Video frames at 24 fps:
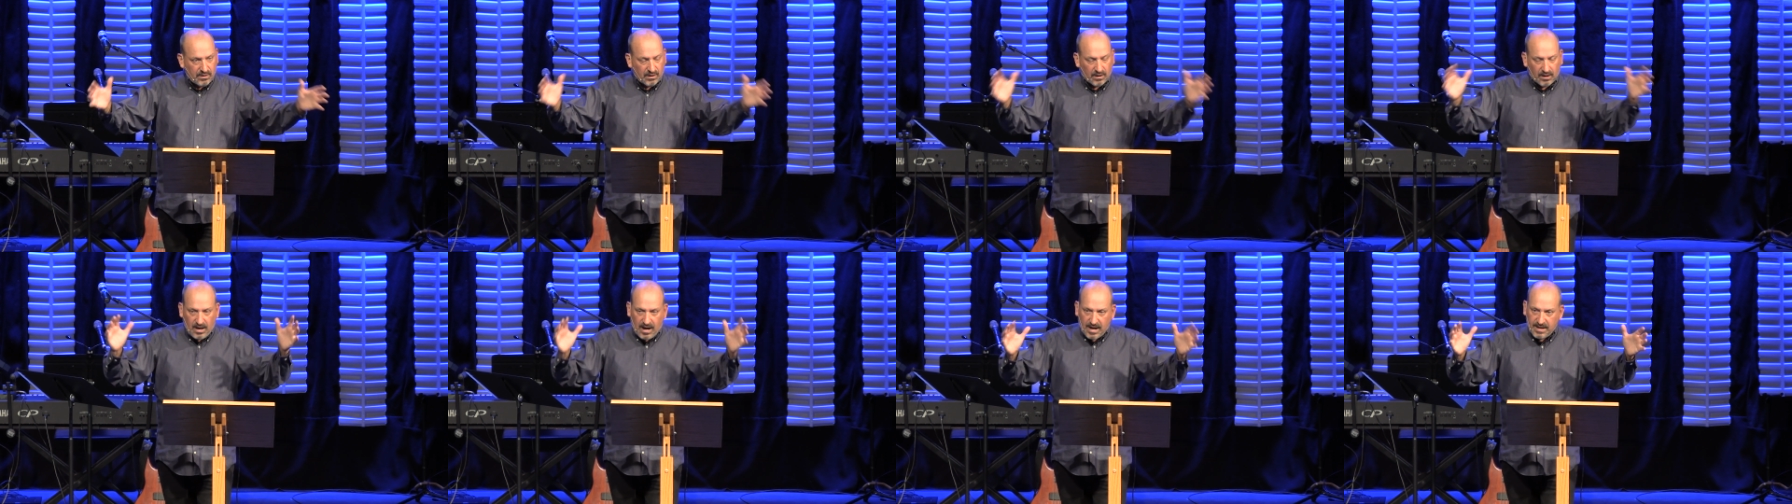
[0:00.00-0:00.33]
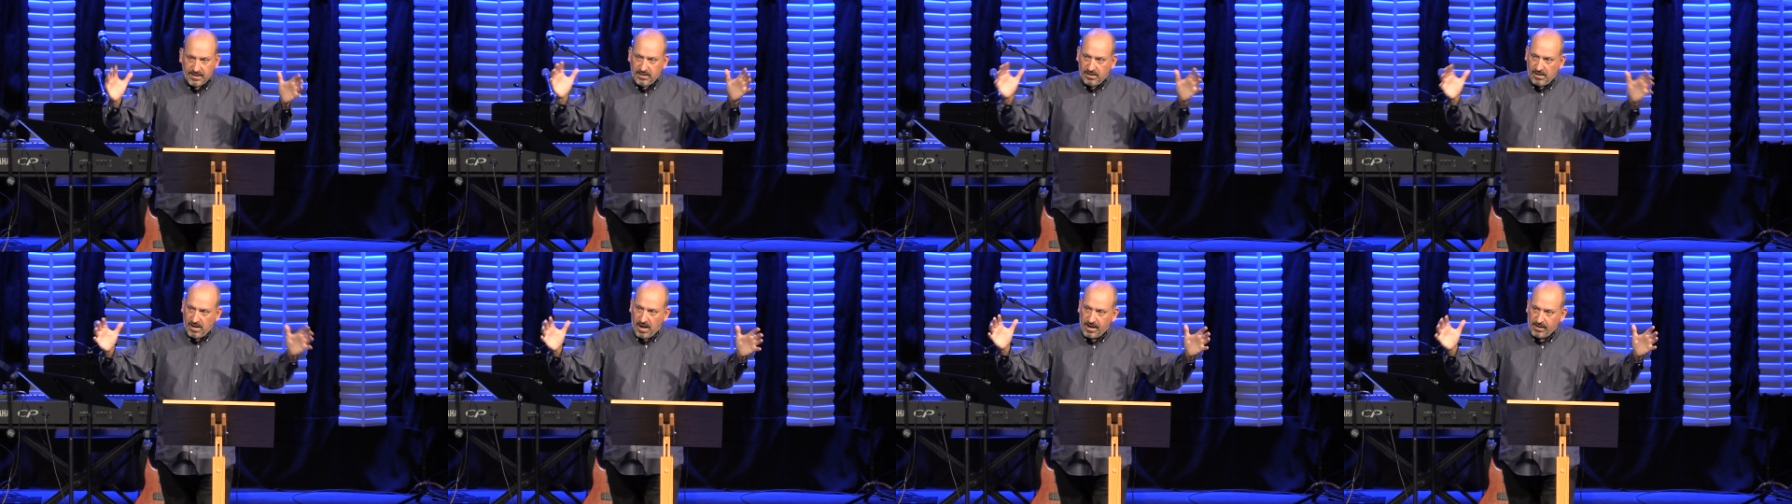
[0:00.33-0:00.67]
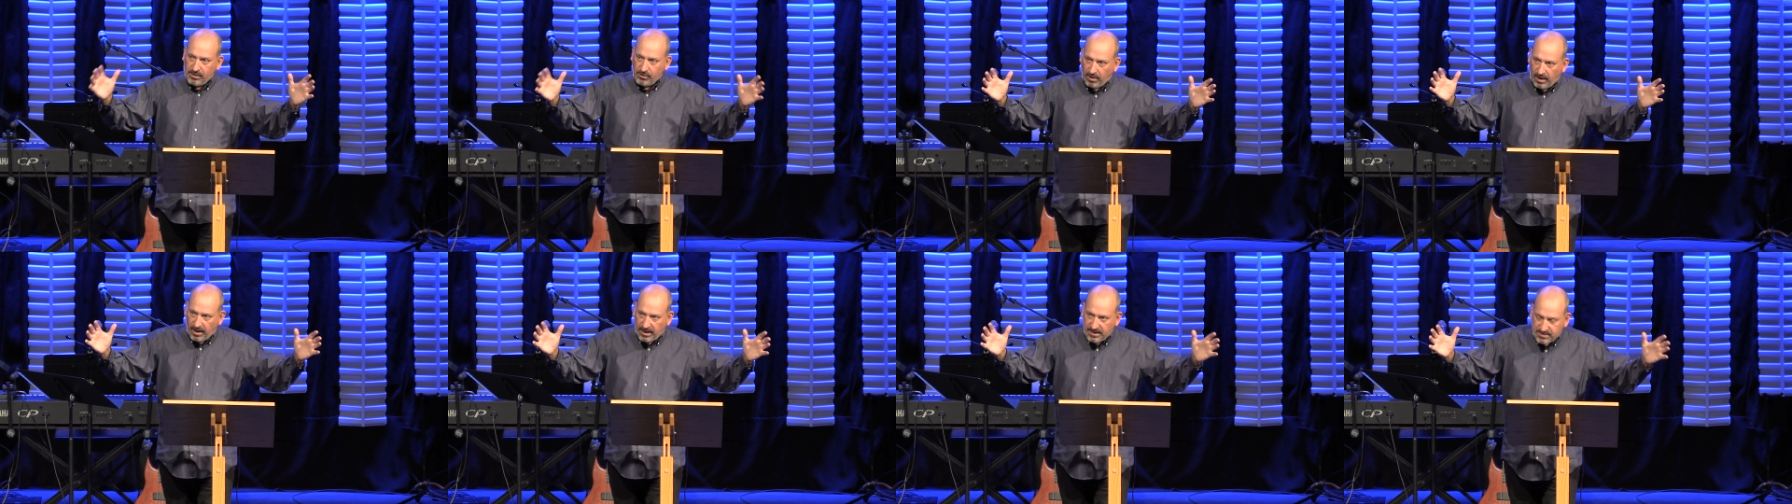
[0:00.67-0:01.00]
God did not
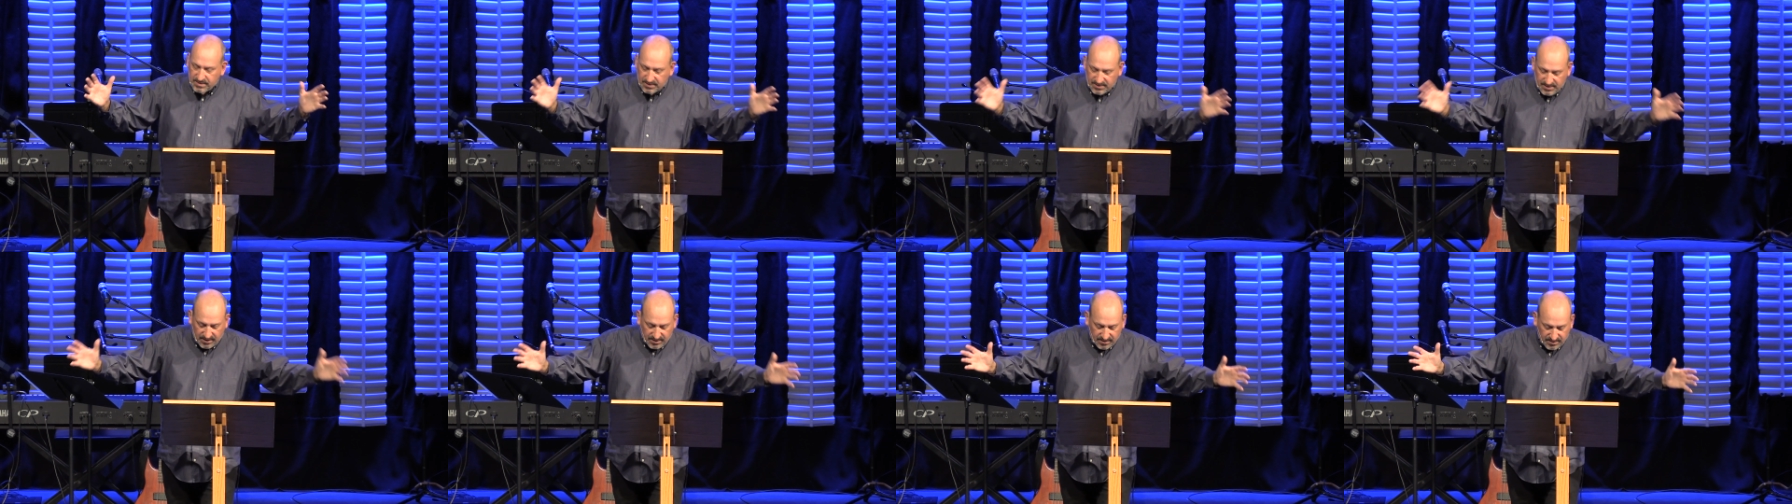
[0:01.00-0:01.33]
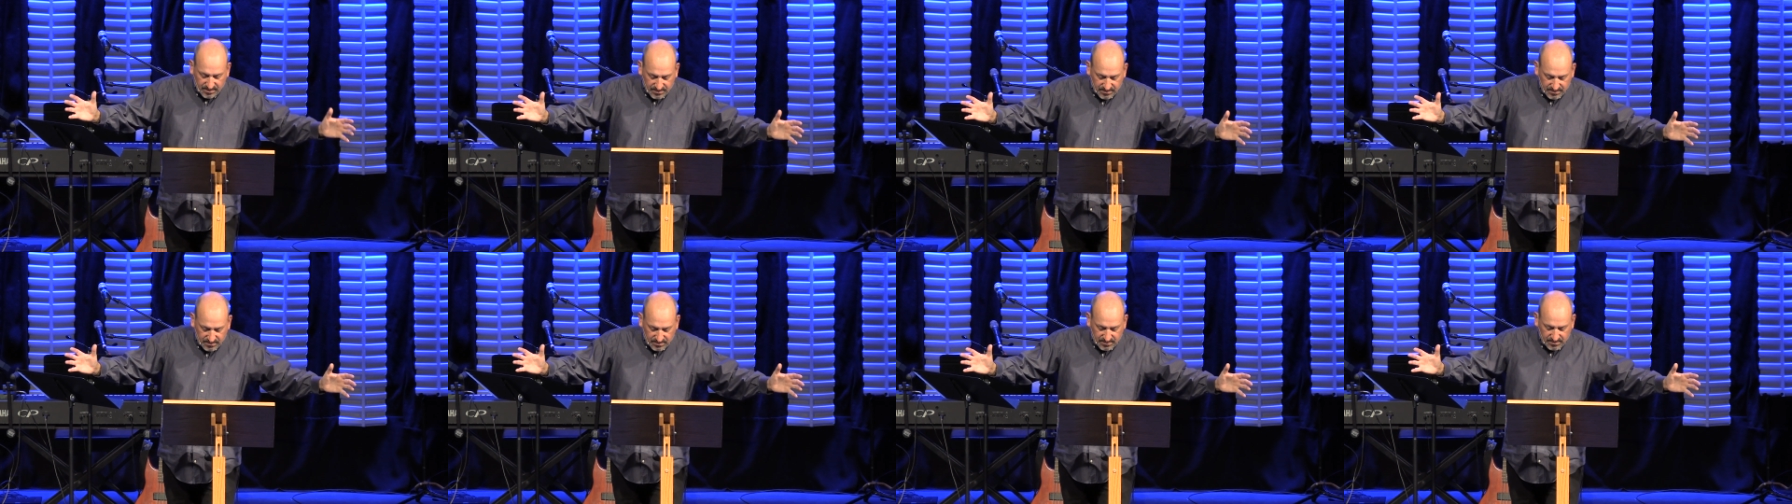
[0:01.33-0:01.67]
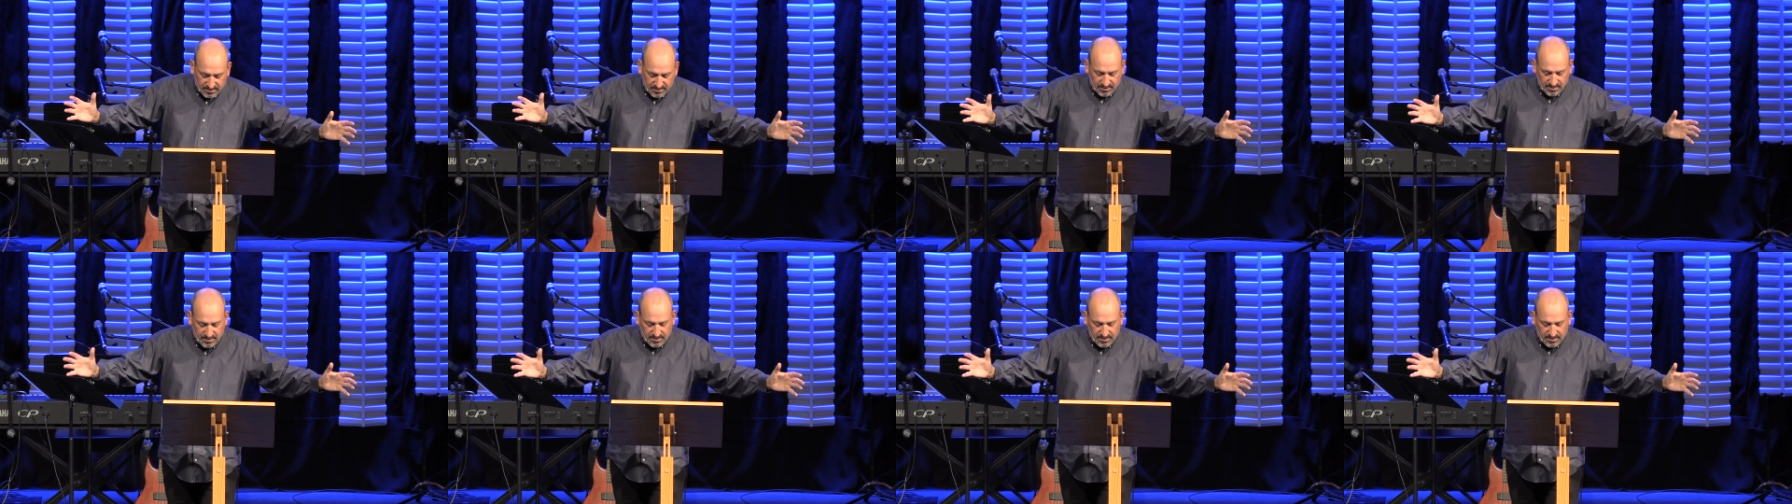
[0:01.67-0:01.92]
create sickness.